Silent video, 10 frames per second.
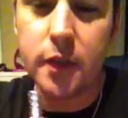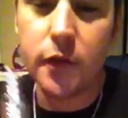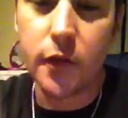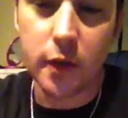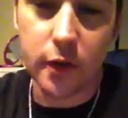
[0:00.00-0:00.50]
It
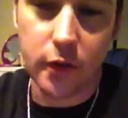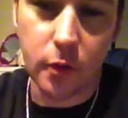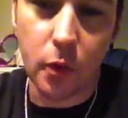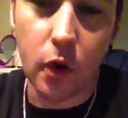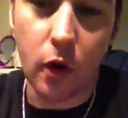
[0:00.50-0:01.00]
is very
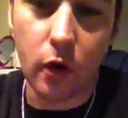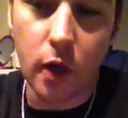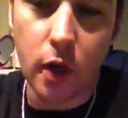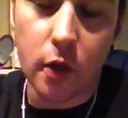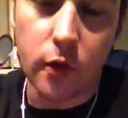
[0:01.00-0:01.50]
small.
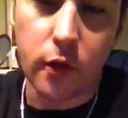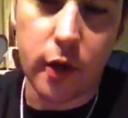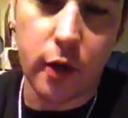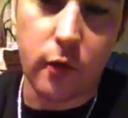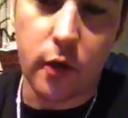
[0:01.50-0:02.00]
When you
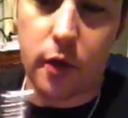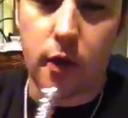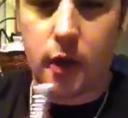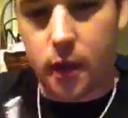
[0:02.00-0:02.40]
get one,